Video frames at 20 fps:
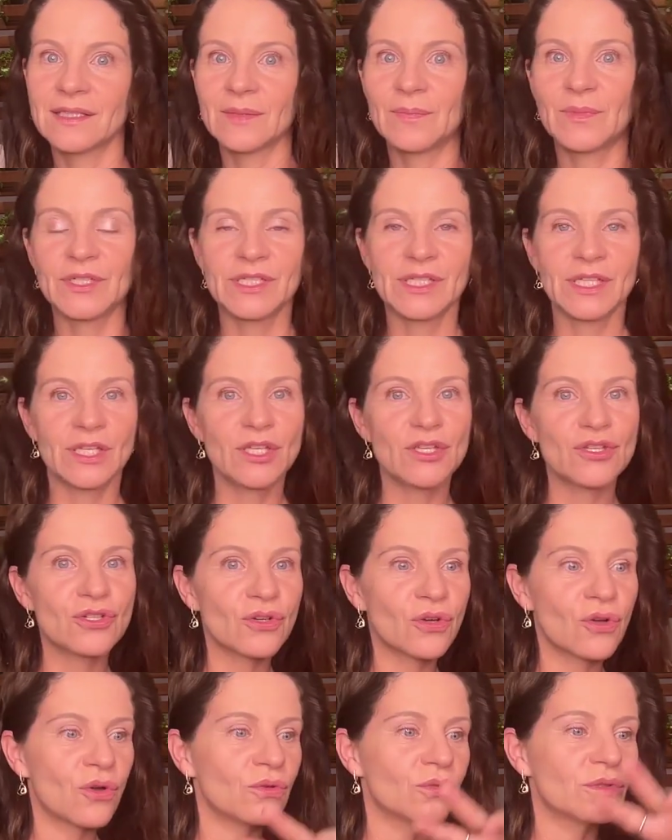The
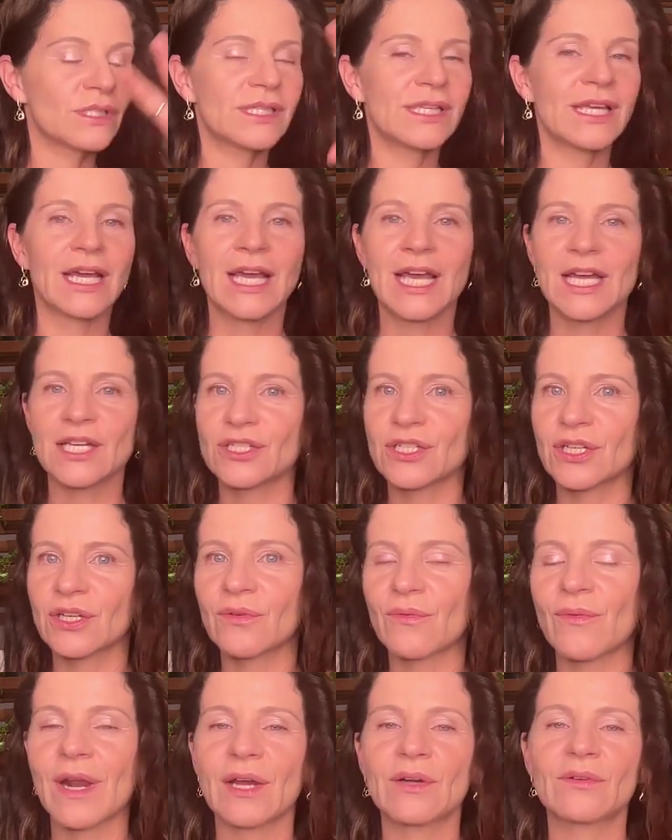persecution codes, the
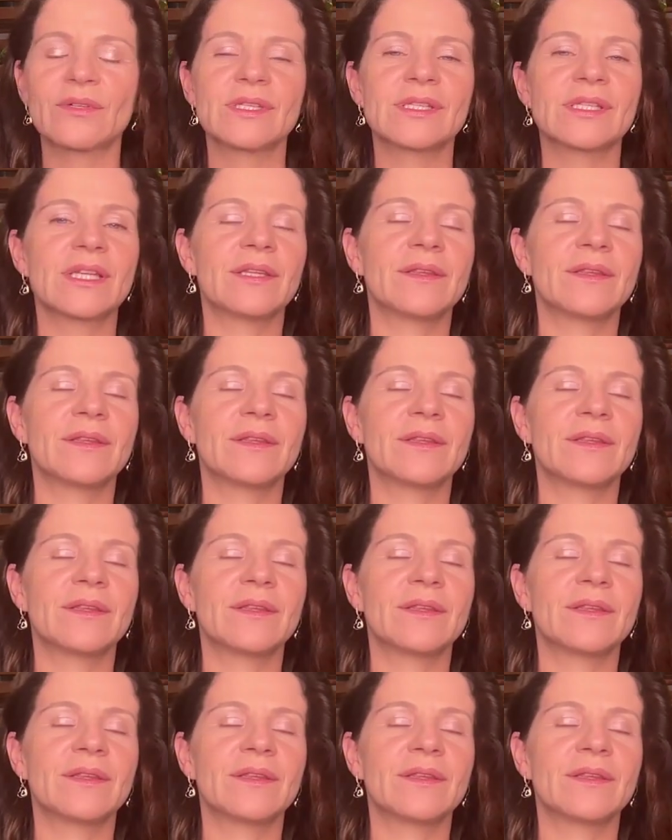Akashic records,